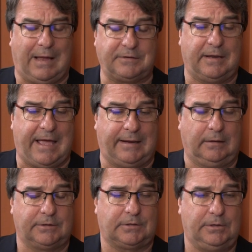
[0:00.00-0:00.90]
Ray, as an
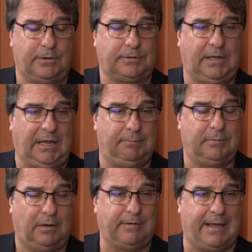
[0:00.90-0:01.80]
analyst and your
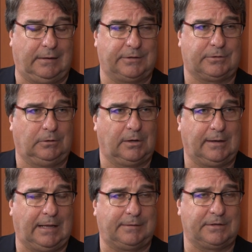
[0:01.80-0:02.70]
team of analysts are
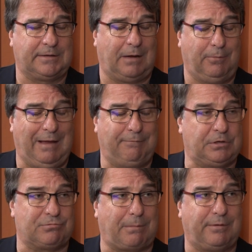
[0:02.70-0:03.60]
looking at this now, we have
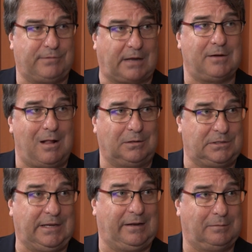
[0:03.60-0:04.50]
disruptive
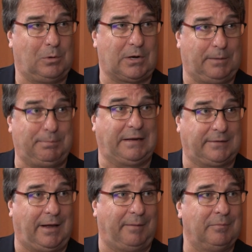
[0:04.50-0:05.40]
technologies hitting the market big
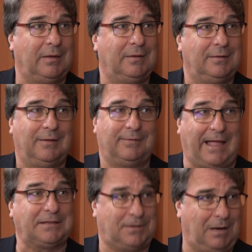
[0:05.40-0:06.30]
time.
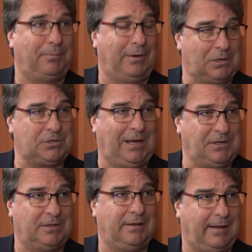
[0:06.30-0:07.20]
That's going to put a
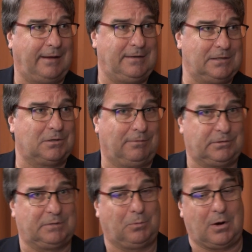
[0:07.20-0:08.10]
change in the IT
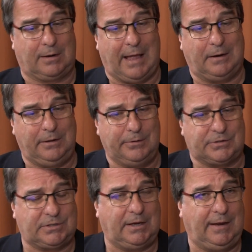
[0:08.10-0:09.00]
services market. How do you
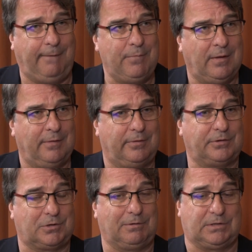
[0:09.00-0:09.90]
see
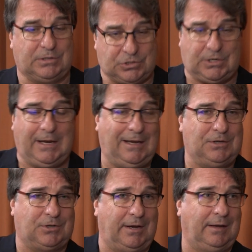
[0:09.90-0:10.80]
the services
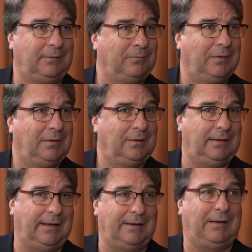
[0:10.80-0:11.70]
changing
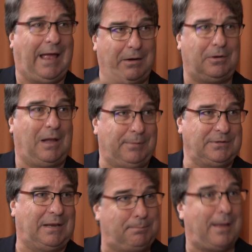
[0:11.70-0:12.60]
and how do
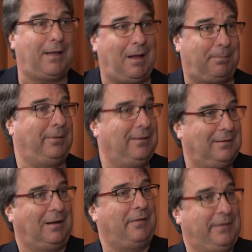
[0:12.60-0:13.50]
companies then pick up
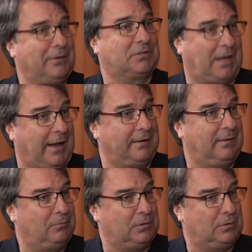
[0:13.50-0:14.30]
on their side?